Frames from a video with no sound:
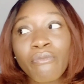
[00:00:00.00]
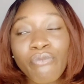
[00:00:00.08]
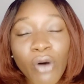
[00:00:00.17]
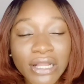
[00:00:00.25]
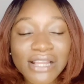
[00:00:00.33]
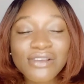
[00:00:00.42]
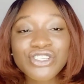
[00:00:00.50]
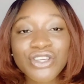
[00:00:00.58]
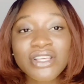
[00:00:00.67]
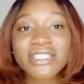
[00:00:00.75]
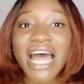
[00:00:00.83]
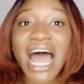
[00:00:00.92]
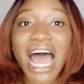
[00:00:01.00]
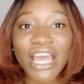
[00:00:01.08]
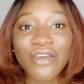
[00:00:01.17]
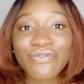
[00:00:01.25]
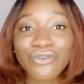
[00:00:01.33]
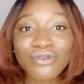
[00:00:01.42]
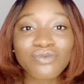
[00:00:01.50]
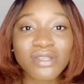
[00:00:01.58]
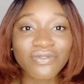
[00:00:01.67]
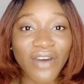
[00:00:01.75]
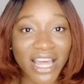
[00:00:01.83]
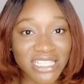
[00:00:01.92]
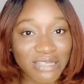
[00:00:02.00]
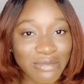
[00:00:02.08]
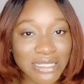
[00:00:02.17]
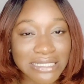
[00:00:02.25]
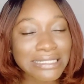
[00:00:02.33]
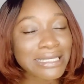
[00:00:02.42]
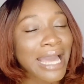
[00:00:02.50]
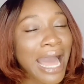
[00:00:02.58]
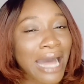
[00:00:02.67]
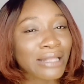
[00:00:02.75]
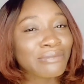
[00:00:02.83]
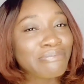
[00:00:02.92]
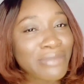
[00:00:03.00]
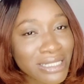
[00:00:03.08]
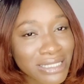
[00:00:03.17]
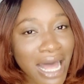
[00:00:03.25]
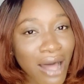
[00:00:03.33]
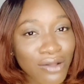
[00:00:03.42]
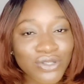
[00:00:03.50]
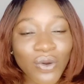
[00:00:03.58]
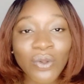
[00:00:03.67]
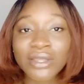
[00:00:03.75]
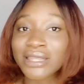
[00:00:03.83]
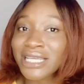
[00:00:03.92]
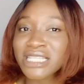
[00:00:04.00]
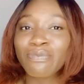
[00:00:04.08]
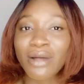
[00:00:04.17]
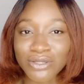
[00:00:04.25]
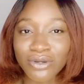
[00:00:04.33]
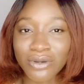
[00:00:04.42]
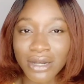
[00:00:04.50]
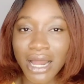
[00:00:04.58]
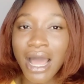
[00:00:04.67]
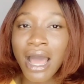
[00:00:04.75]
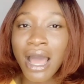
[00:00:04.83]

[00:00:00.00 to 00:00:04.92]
body lotions that are infused with vitamin C and miss out on this particular